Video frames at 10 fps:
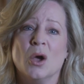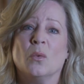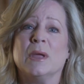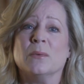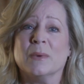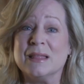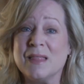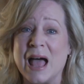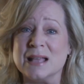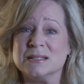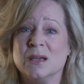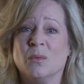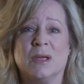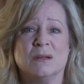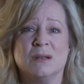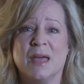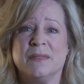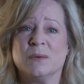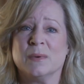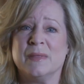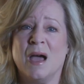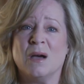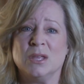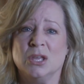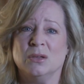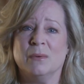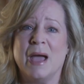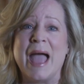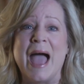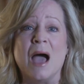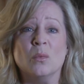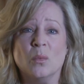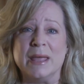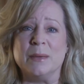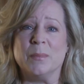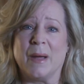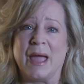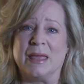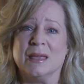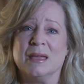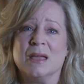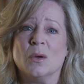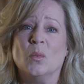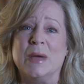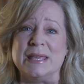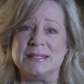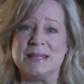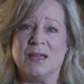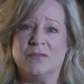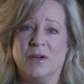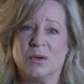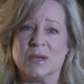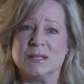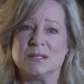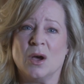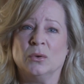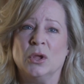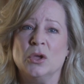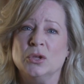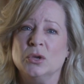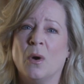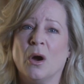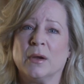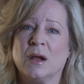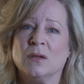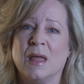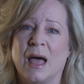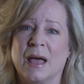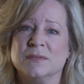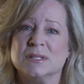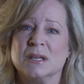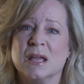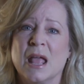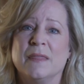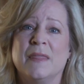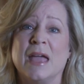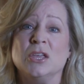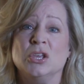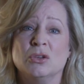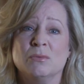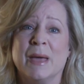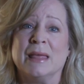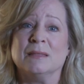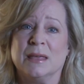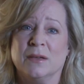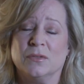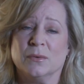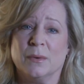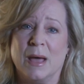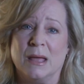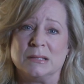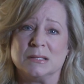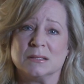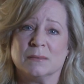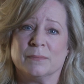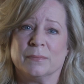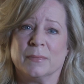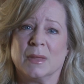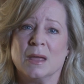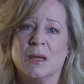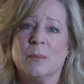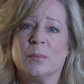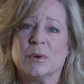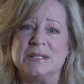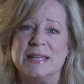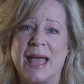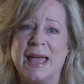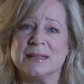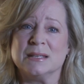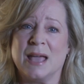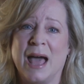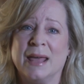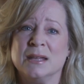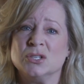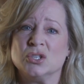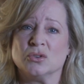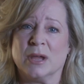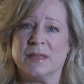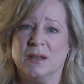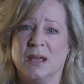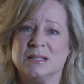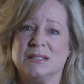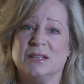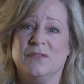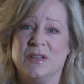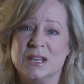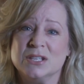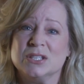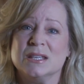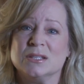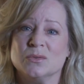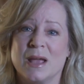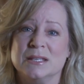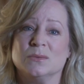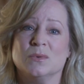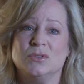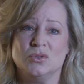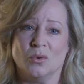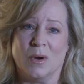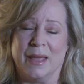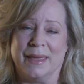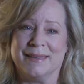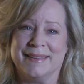We realize that we are nothing without You, and we pray we stay focused on who You are in our lives, that You may live through us. Protect, guide, and strengthen us to finish this race with joy.